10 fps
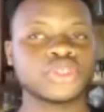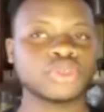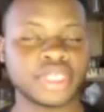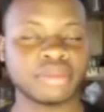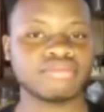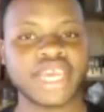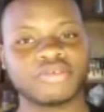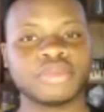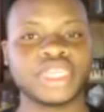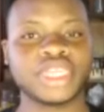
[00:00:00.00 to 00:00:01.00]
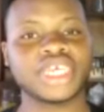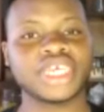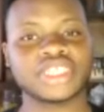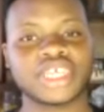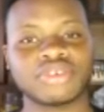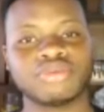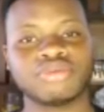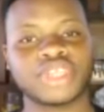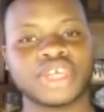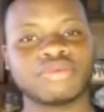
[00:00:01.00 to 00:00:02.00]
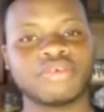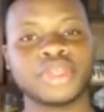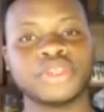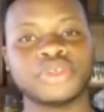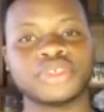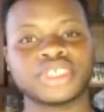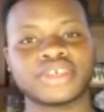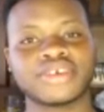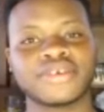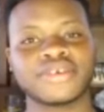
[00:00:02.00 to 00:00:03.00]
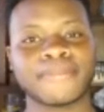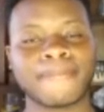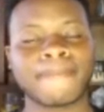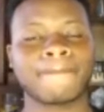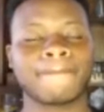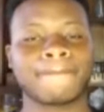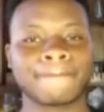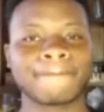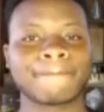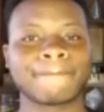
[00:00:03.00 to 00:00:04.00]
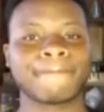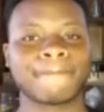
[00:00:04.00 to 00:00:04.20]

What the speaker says: So those have been the main lines of communication that we've been using.